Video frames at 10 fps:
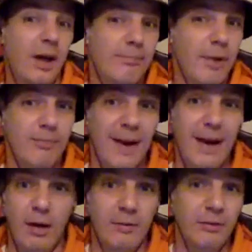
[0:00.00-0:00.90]
Bowden
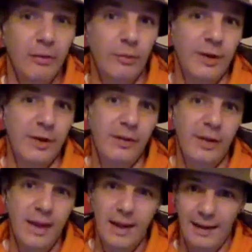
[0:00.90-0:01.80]
Barrett with
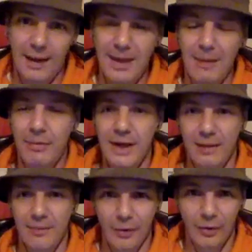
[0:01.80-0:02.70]
Lamapi
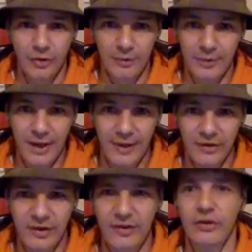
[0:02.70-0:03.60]
and Proctor in the
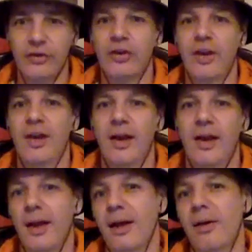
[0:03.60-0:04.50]
centres,
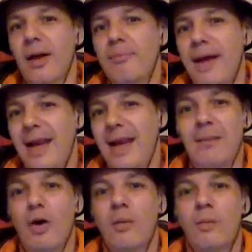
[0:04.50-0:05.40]
Ben
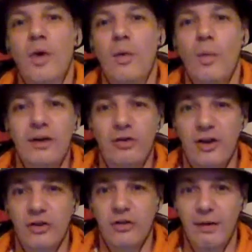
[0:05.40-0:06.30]
Lammer on one wing,
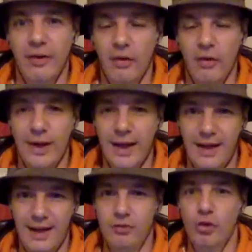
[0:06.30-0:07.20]
Julian Severo on the other wing,
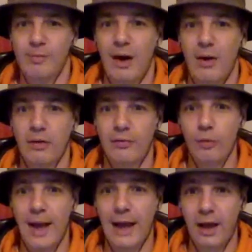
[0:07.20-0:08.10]
and Geordie Barrett at
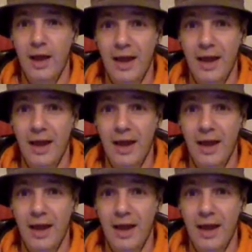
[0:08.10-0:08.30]
fullback.